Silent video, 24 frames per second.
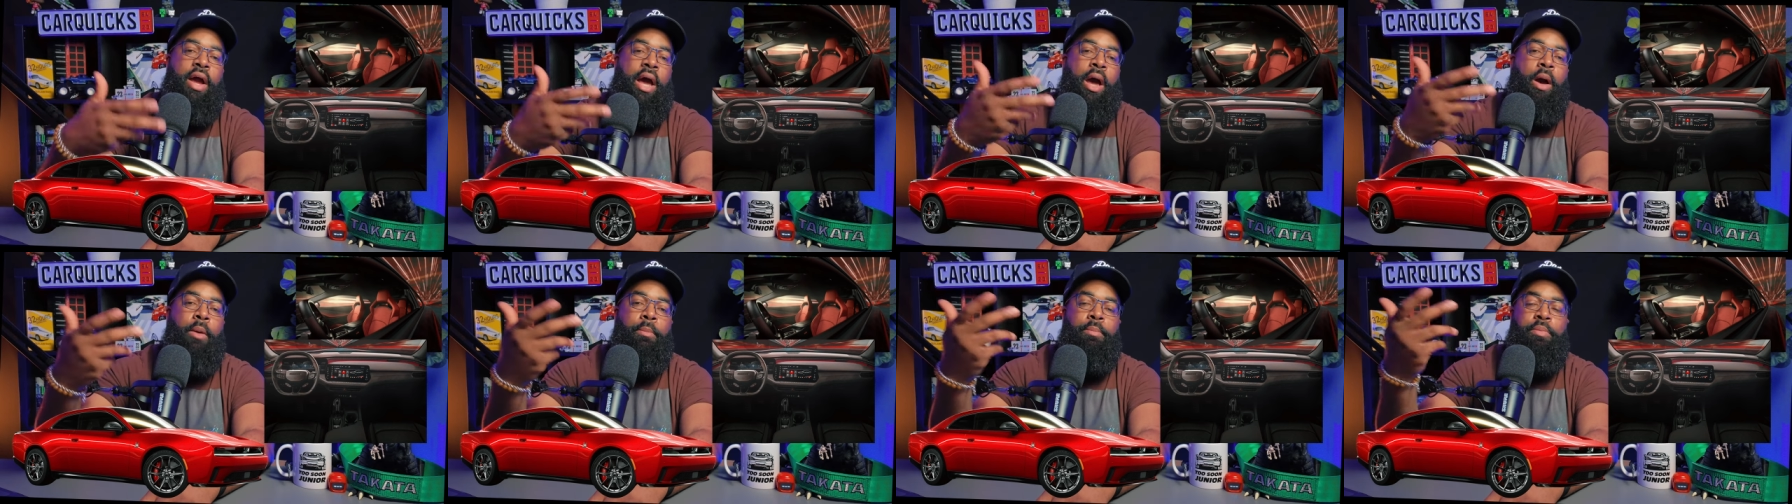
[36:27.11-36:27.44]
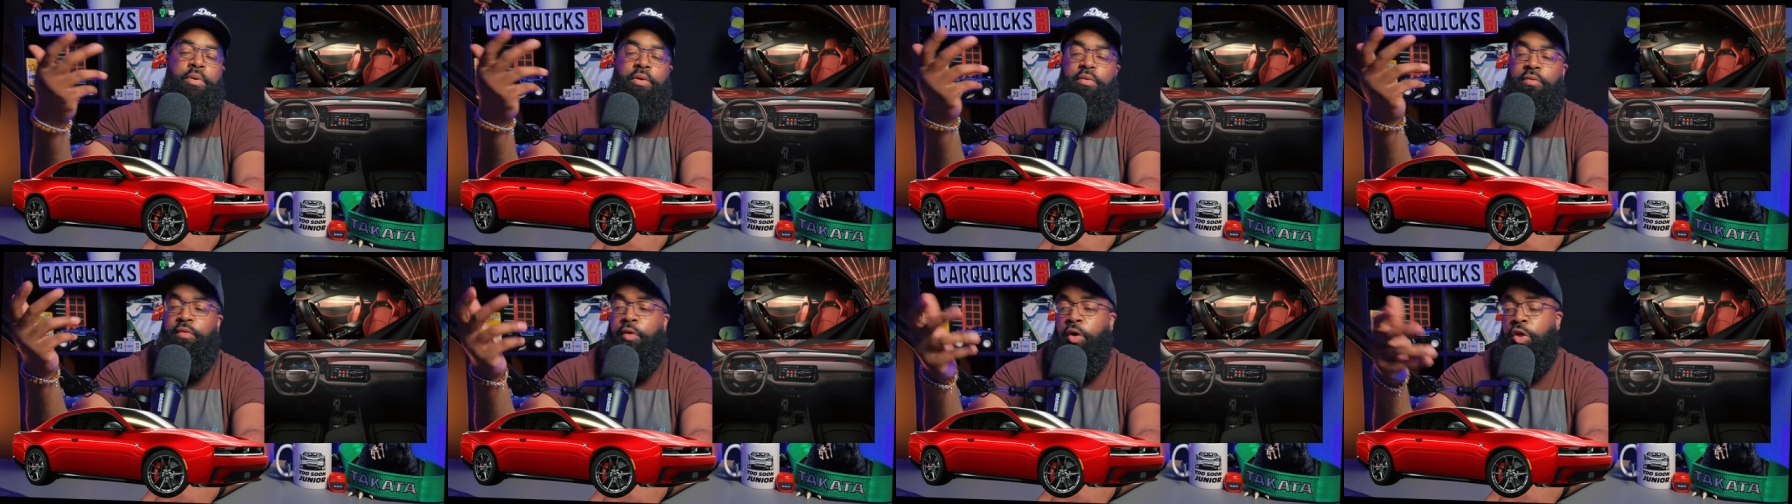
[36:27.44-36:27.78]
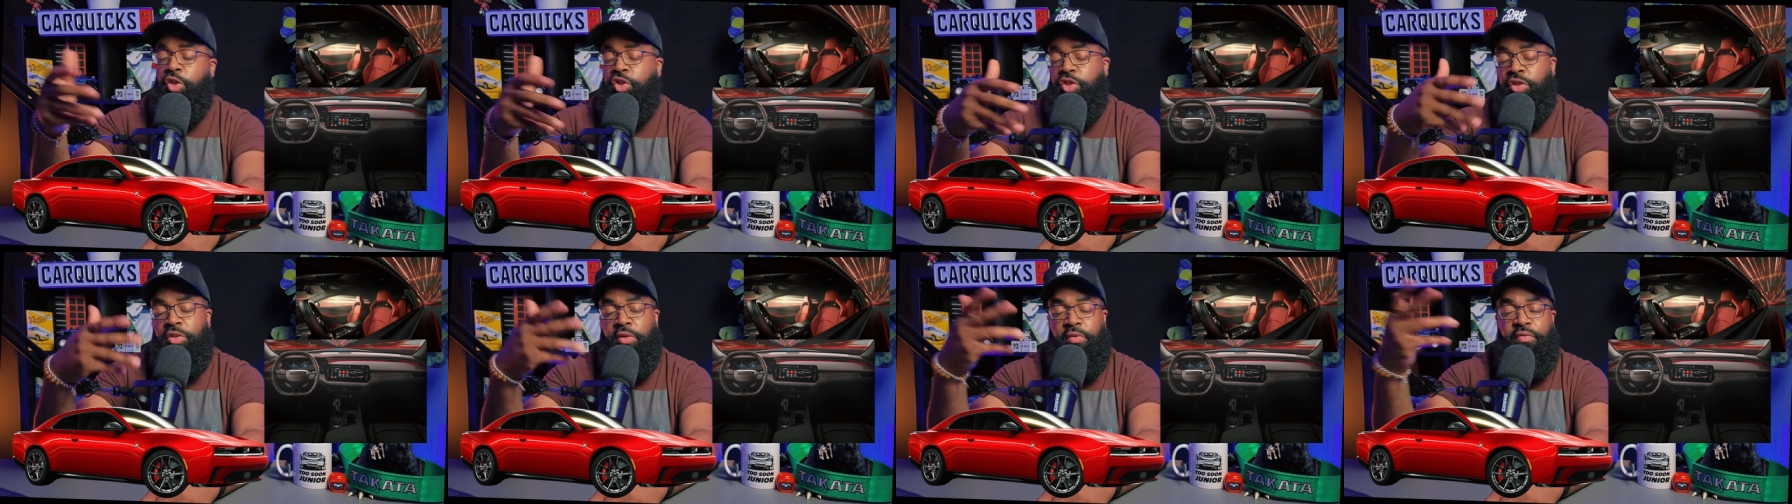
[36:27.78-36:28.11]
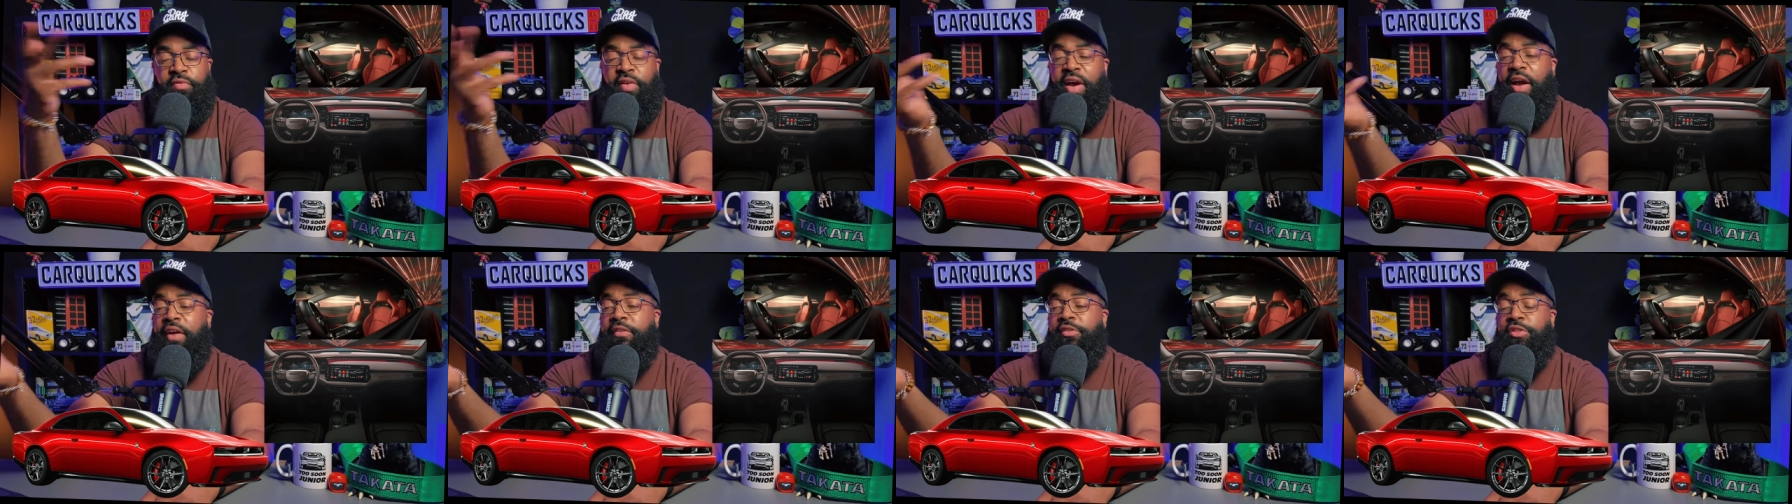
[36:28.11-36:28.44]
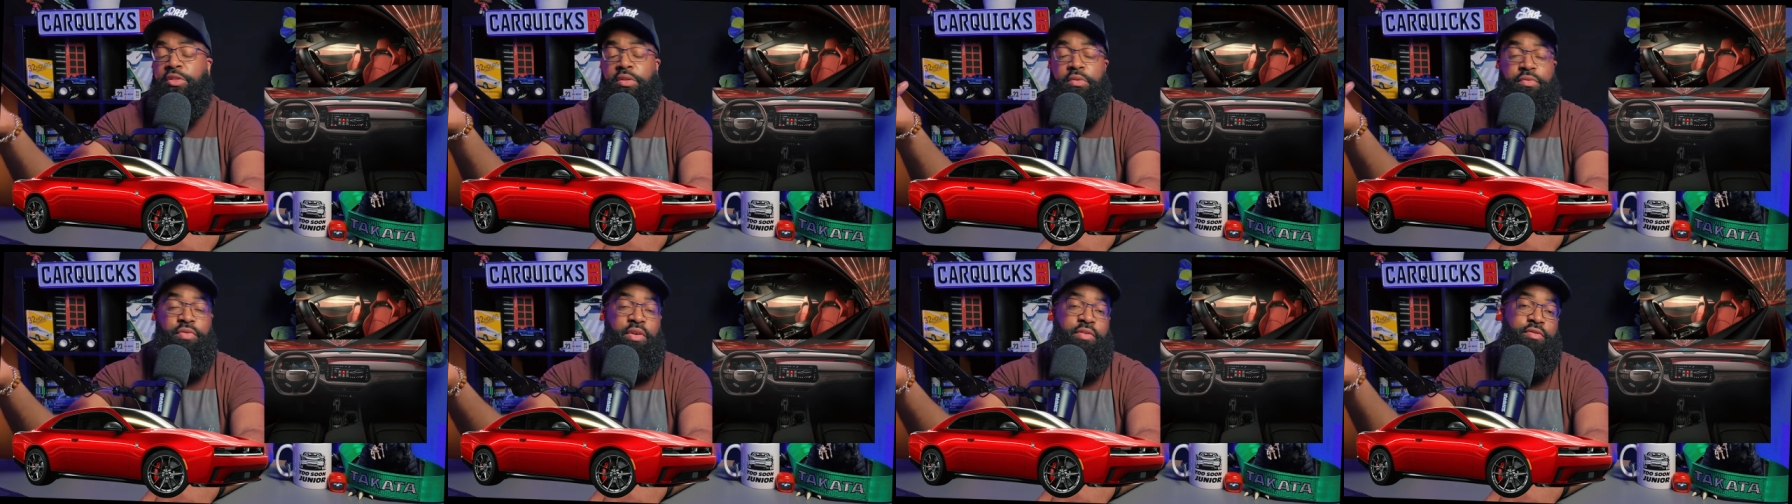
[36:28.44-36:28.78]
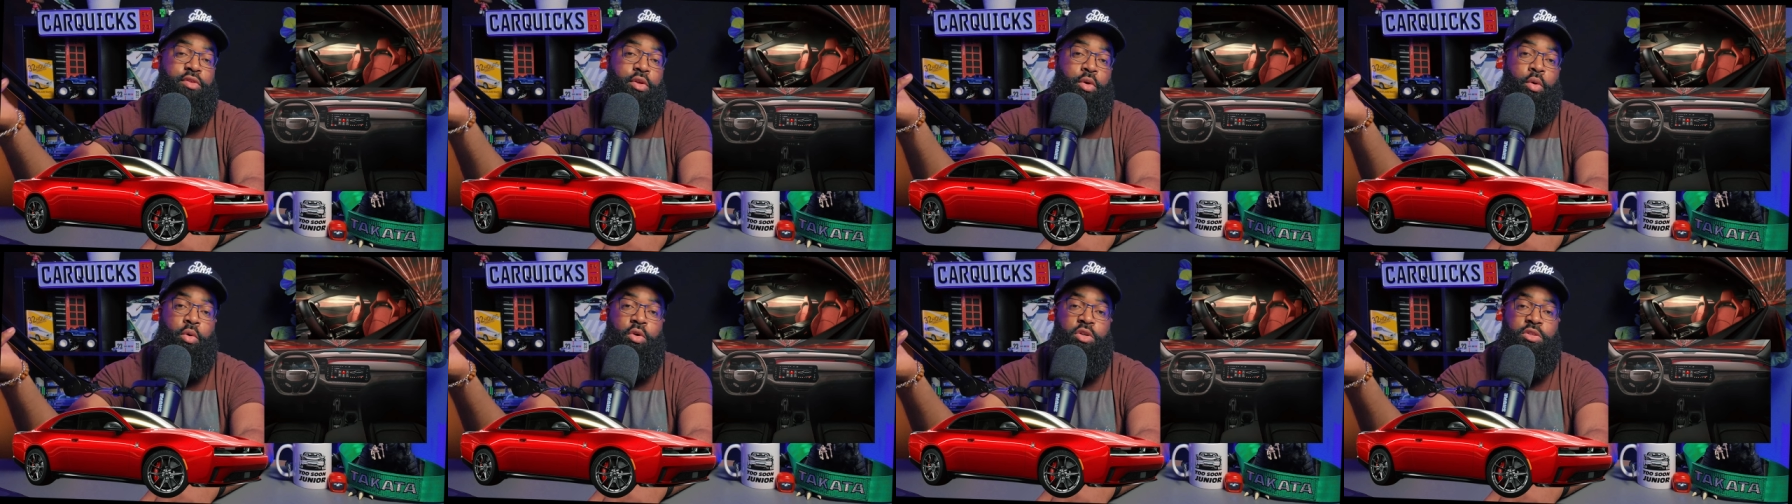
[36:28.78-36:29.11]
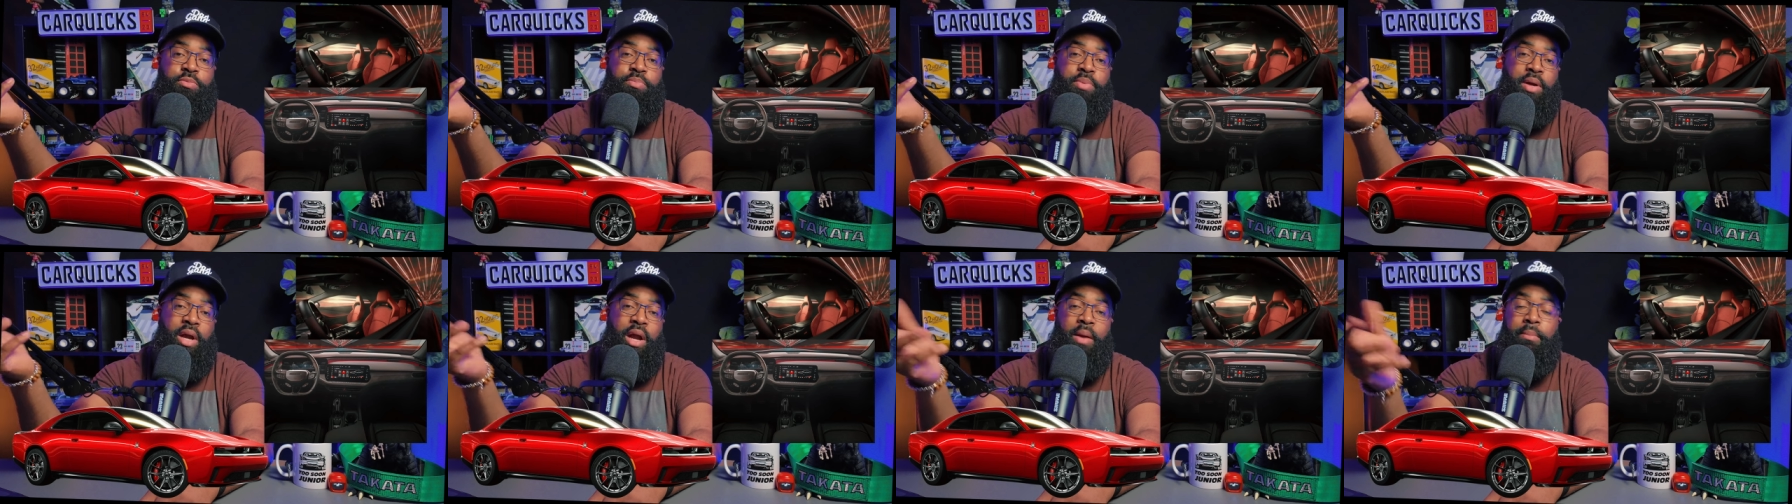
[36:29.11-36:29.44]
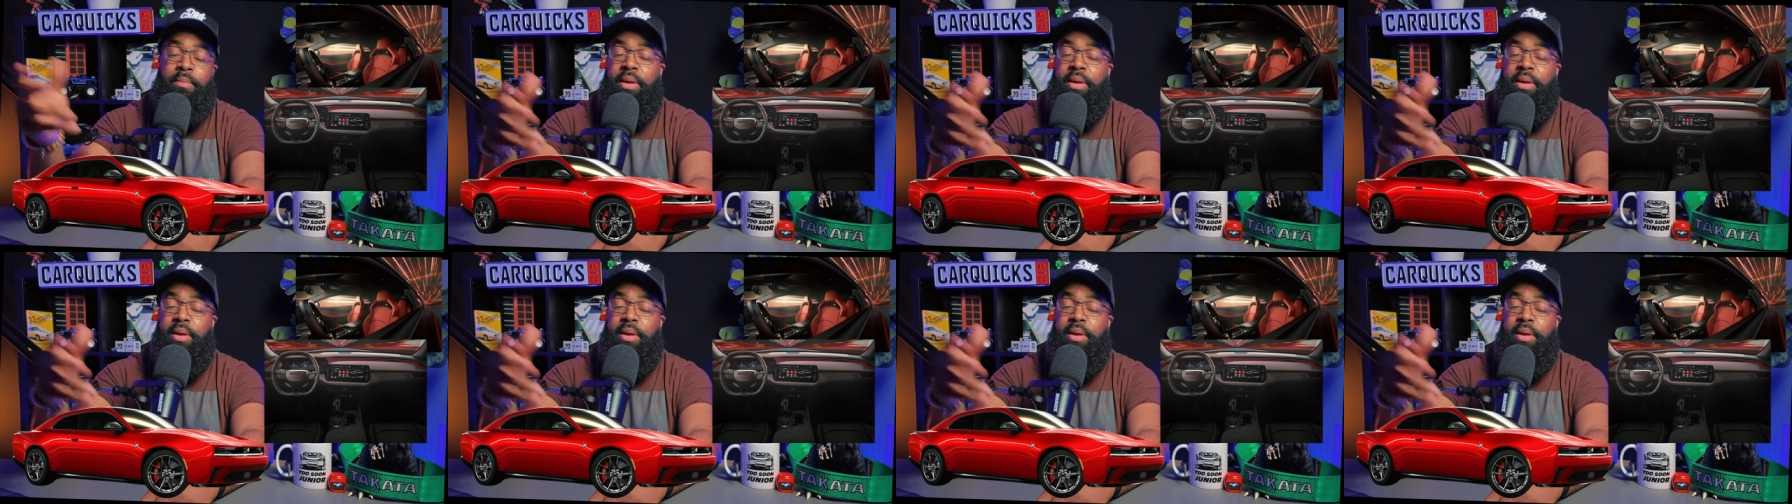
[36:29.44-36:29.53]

output version of the five hundred fifty horsepower,